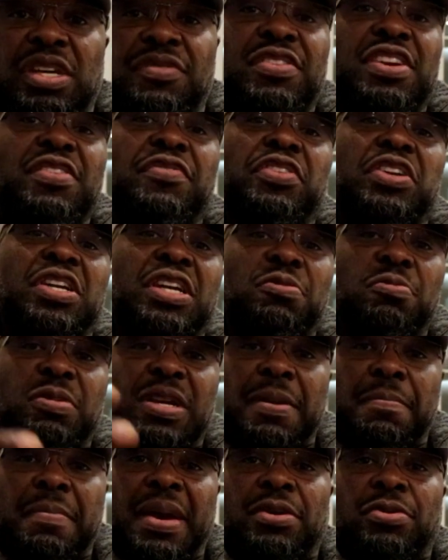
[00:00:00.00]
Even if he didn't
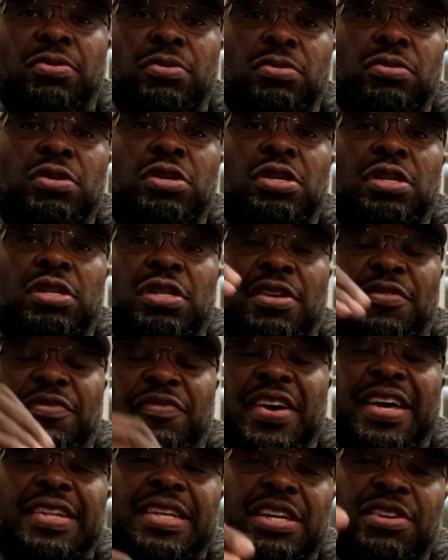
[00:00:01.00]
win a medal, the
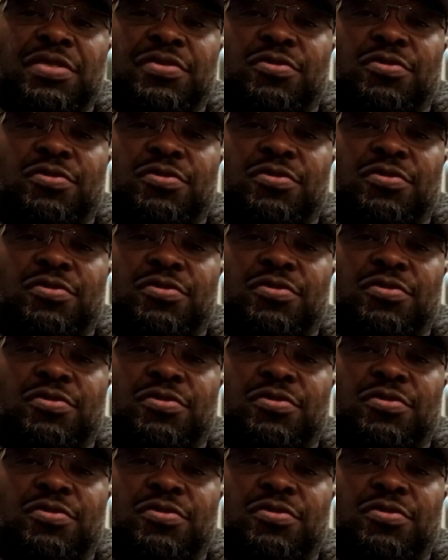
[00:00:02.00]
fact that